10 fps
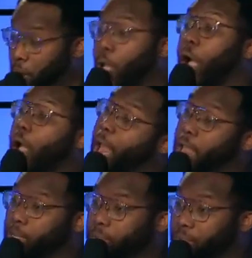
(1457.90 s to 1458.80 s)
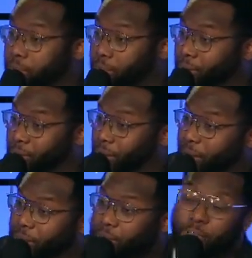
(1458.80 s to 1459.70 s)
All right.
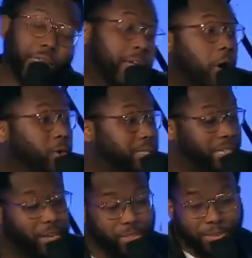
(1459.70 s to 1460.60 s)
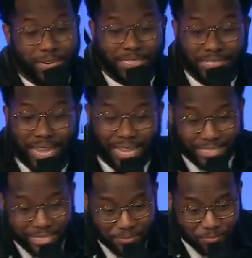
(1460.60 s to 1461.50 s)
So they go and tell them, and it
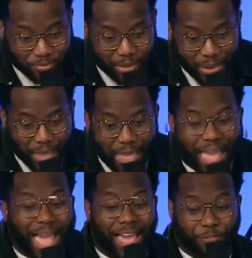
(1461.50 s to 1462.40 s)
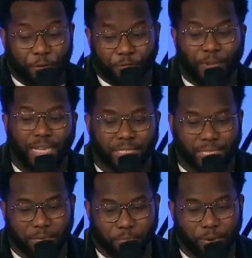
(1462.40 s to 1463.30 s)
says, after
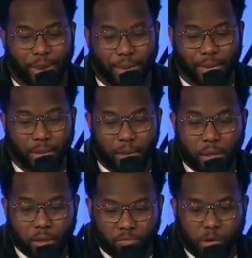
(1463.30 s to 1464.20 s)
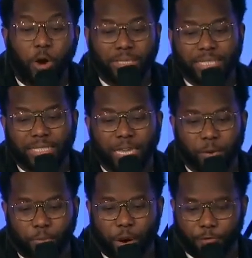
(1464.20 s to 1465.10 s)
fasting and praying, oh, it says, set
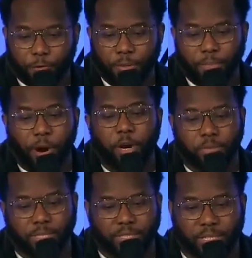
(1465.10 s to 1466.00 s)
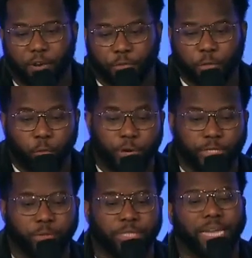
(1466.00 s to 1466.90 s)
apart for me Barnabas and Saul for the work
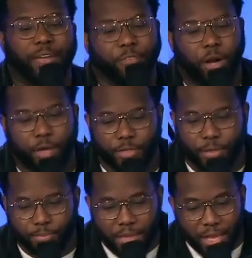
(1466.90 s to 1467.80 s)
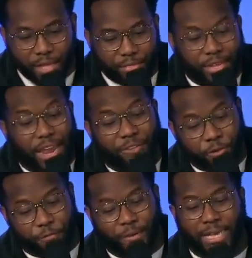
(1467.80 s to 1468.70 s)
to which I have called them. Then,
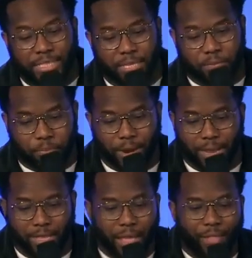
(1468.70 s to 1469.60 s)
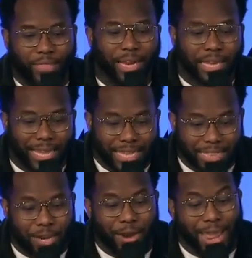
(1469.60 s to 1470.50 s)
after fasting and praying, they laid
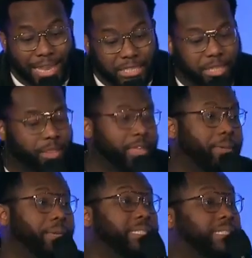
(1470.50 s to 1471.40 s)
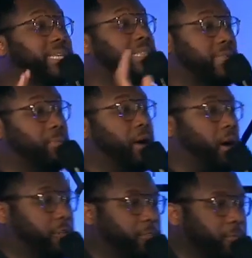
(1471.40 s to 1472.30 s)
their hands on them and sent them
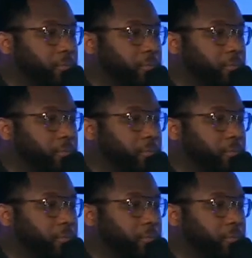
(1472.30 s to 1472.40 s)
off.